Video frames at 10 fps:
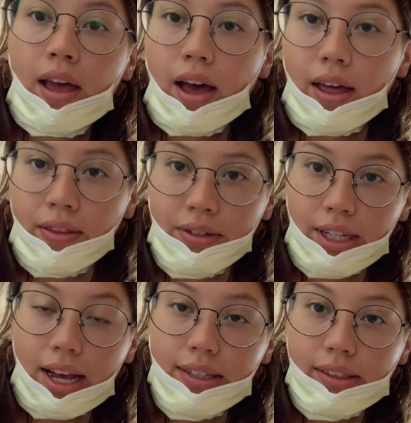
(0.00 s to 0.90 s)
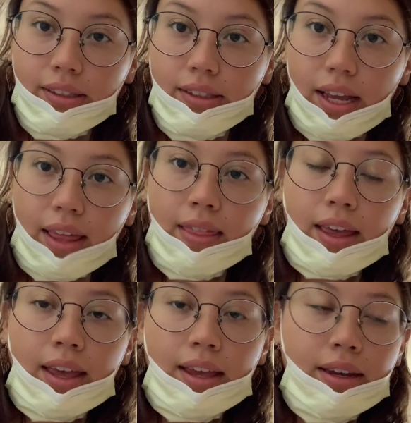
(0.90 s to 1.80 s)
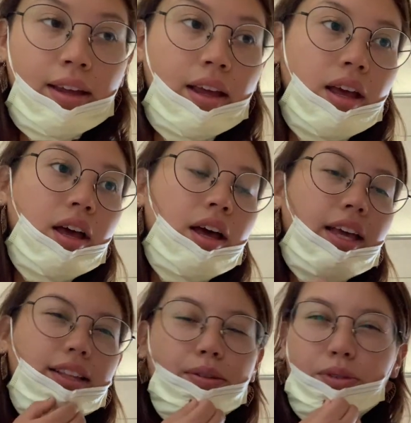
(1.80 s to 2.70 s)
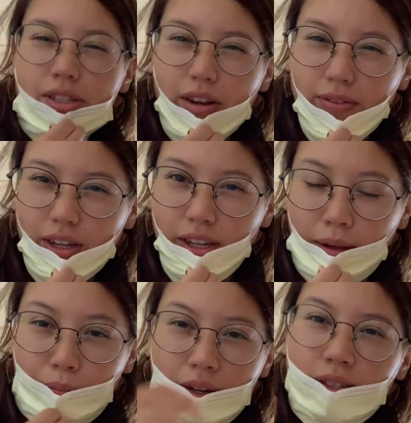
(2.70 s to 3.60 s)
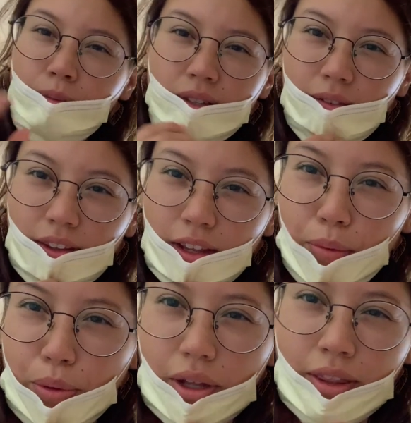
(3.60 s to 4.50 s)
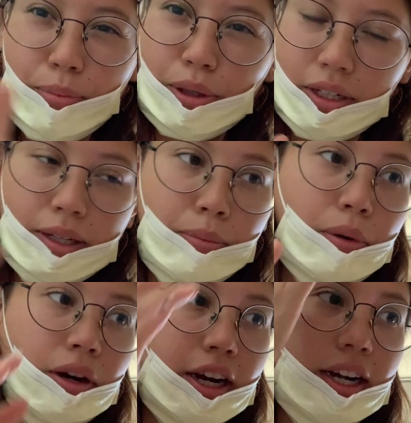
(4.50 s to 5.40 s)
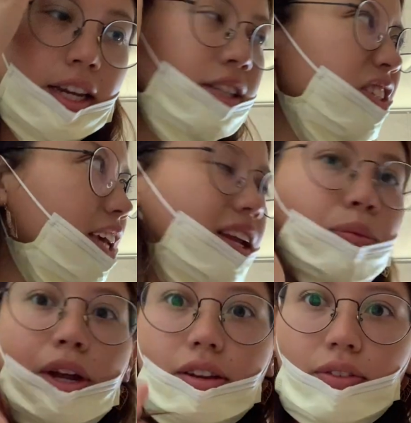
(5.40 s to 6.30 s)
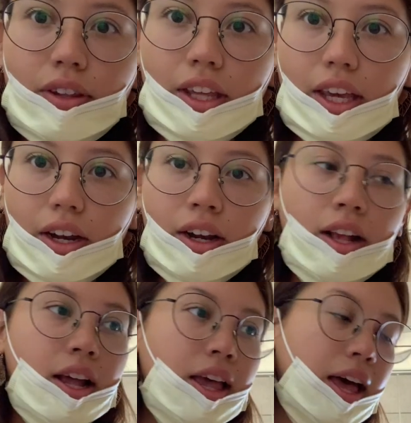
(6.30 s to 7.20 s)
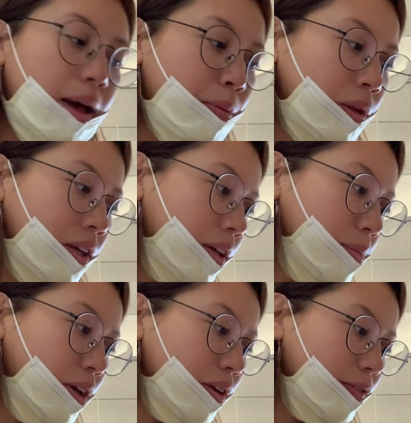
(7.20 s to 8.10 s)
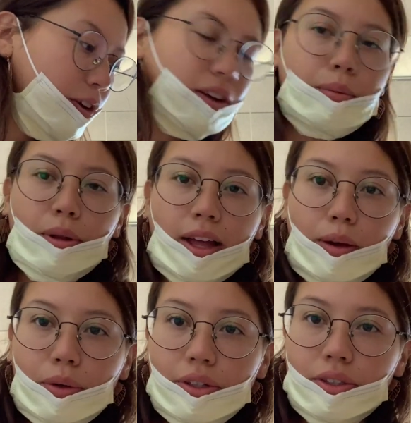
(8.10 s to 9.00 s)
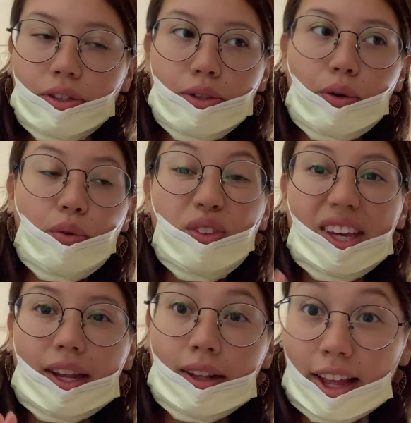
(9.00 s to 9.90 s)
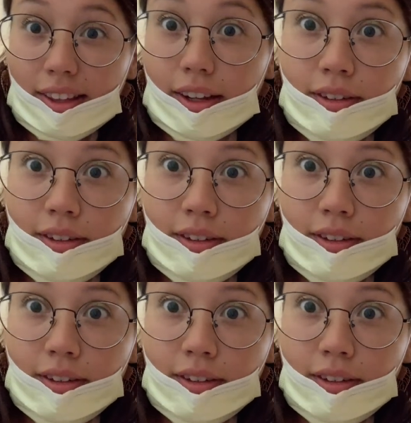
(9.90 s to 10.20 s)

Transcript: on their desks and then get some stuff done, like putting some stuff on their on the bulletin board and just getting ready for the year. I'm only gonna be here for a couple hours, so hopefully I get a lot